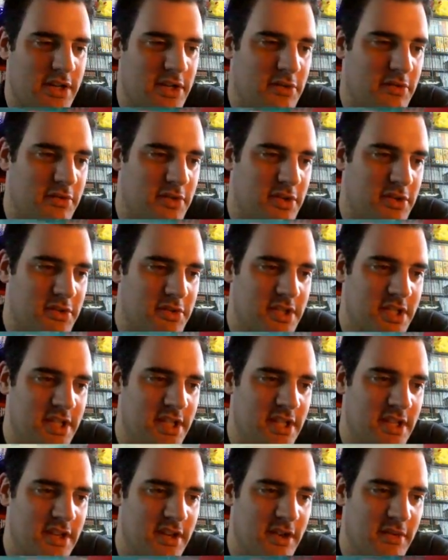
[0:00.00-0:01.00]
You'll see
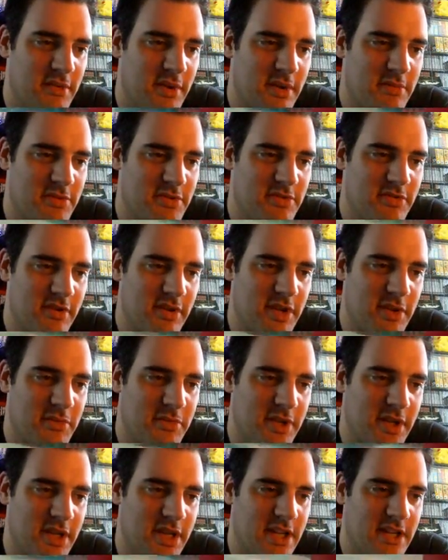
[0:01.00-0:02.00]
that I'm struggling
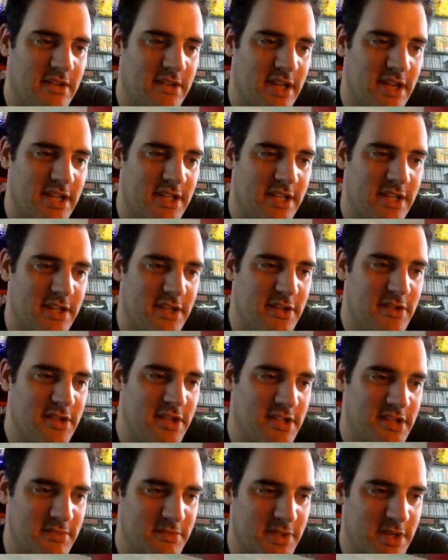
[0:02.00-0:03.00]
with the gears later,
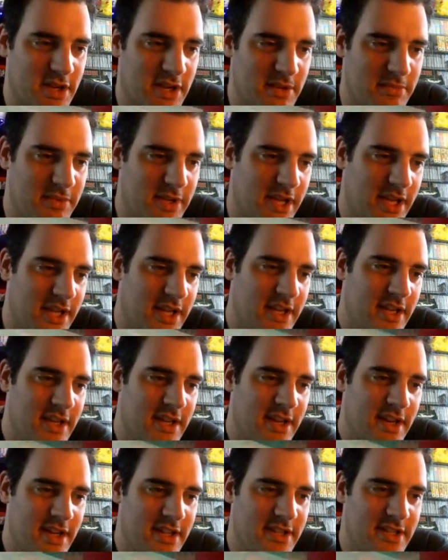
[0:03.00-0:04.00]
losing some time there,
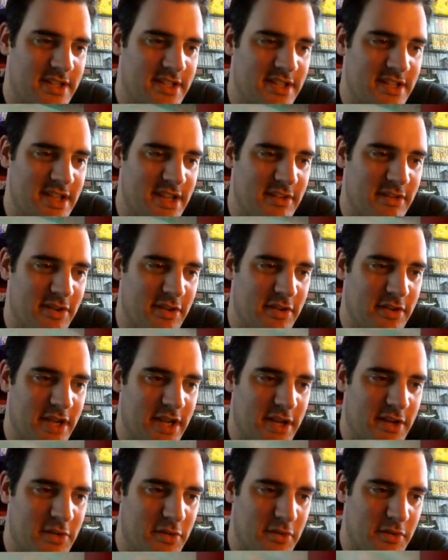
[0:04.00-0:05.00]
understeering on
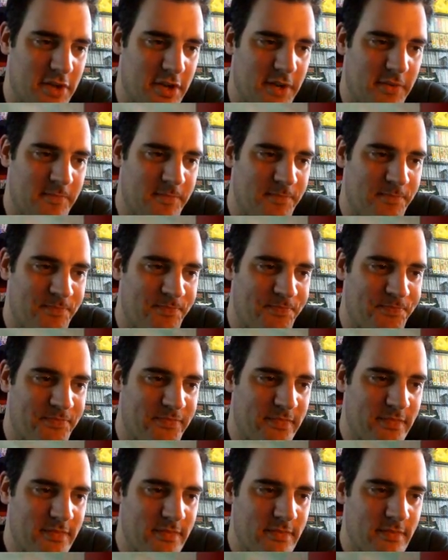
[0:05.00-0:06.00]
that corner,
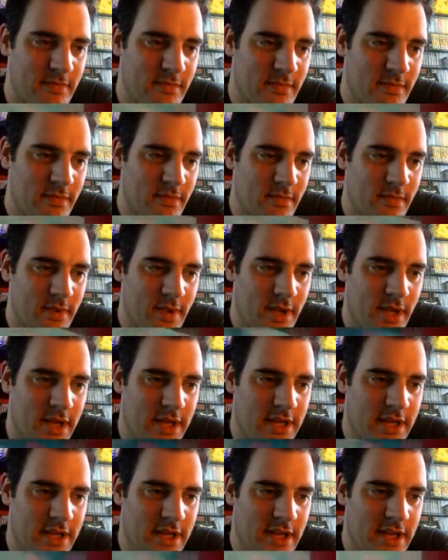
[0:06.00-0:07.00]

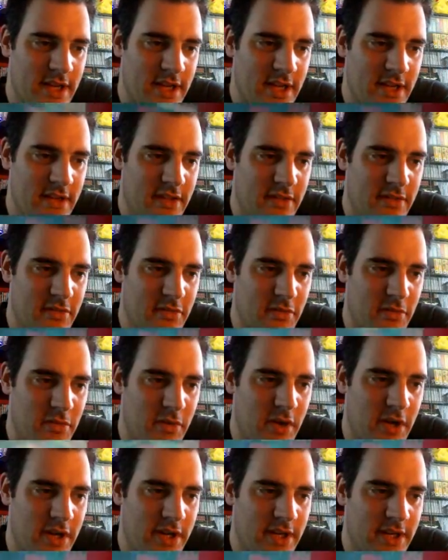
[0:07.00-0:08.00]
and then here through
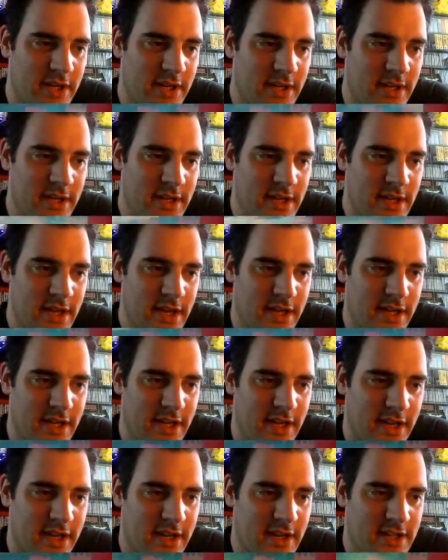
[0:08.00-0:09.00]
one, and
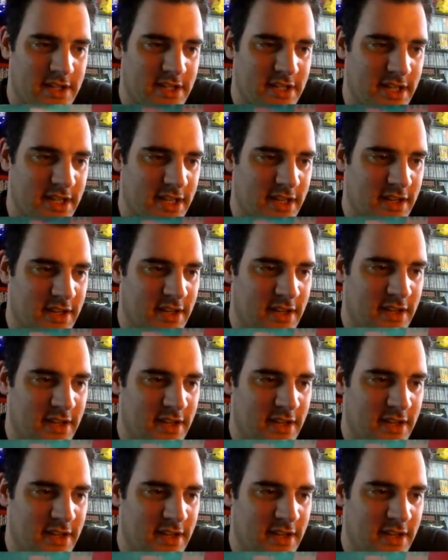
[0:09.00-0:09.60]
then cutting